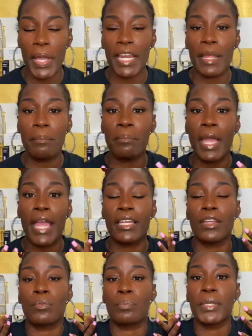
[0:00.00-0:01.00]
And it,
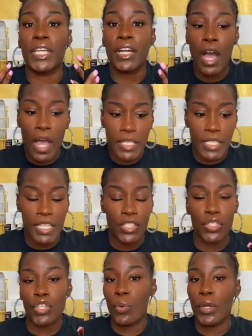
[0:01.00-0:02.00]
and because it's
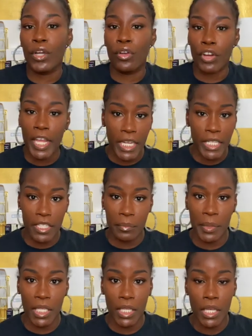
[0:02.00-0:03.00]
so ingrained in
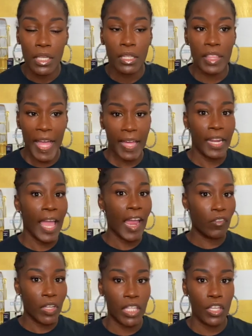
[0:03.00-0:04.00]
me that
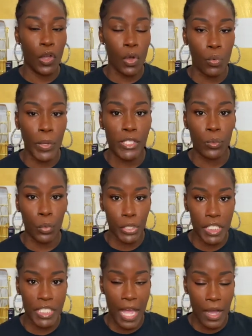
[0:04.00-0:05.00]
everything always
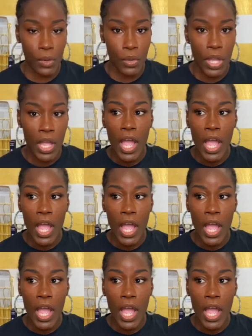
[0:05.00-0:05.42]
works out,